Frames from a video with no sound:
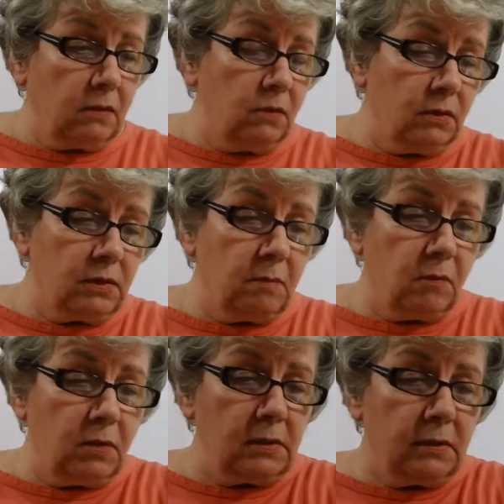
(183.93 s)
took some of
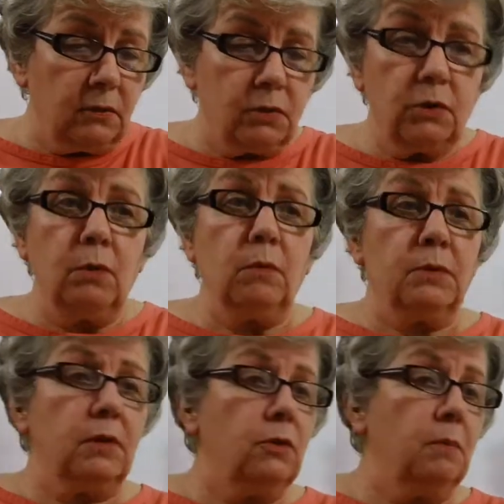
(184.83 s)
these little skewers
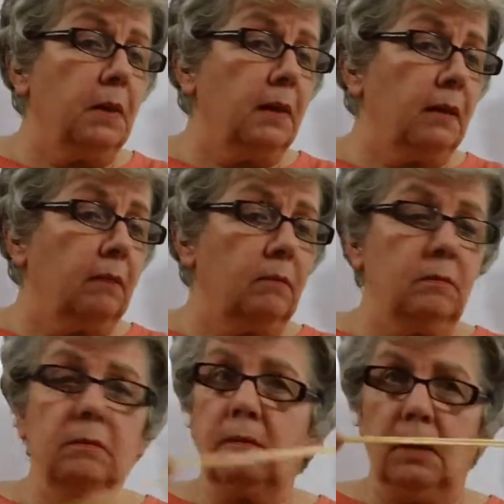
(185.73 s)
that you buy
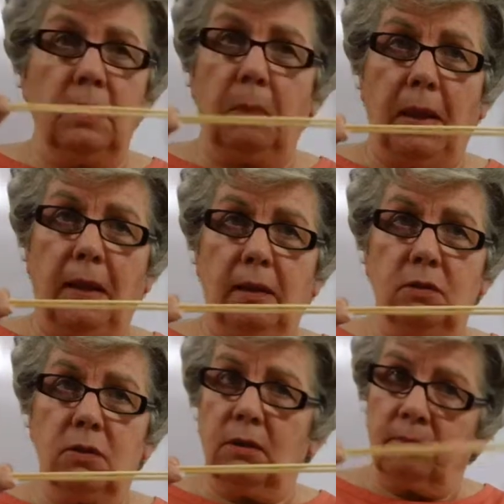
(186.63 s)
in the package,